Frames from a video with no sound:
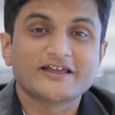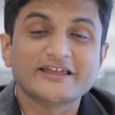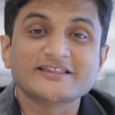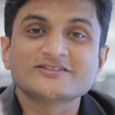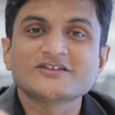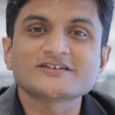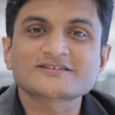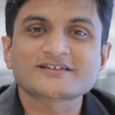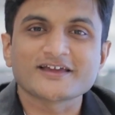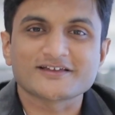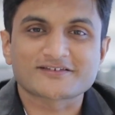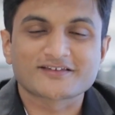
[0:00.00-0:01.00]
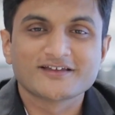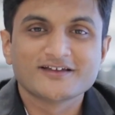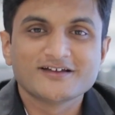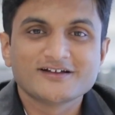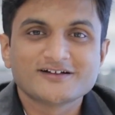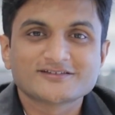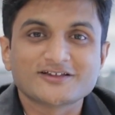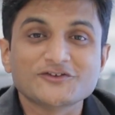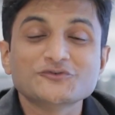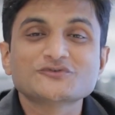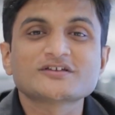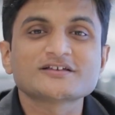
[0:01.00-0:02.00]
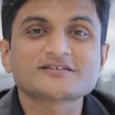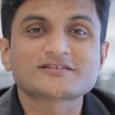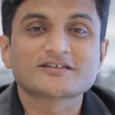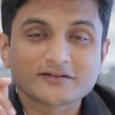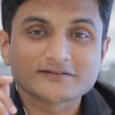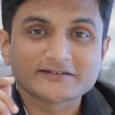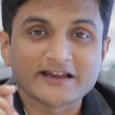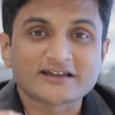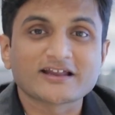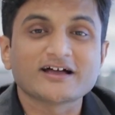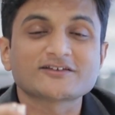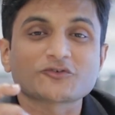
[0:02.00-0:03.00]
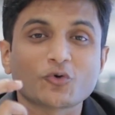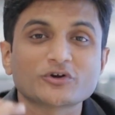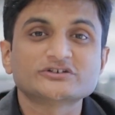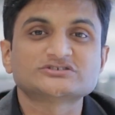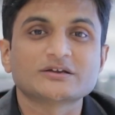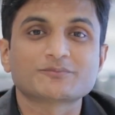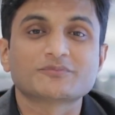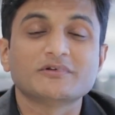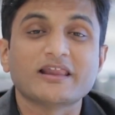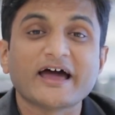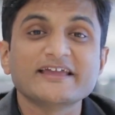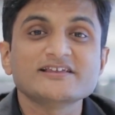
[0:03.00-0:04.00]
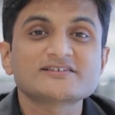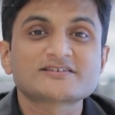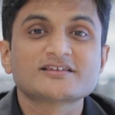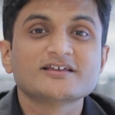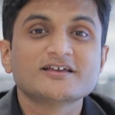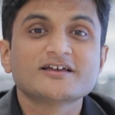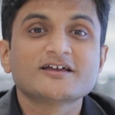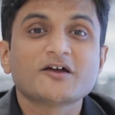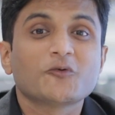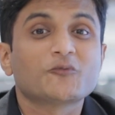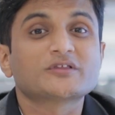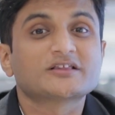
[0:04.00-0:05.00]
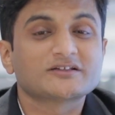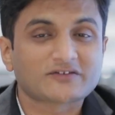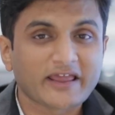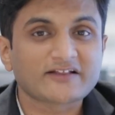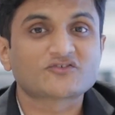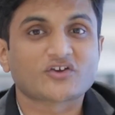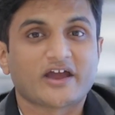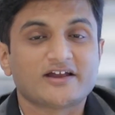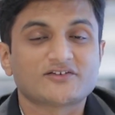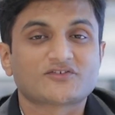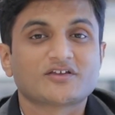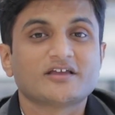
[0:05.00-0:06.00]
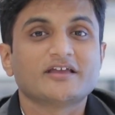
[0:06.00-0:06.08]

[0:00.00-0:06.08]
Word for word: In this case, the user's data's ownership lies with the tech giants,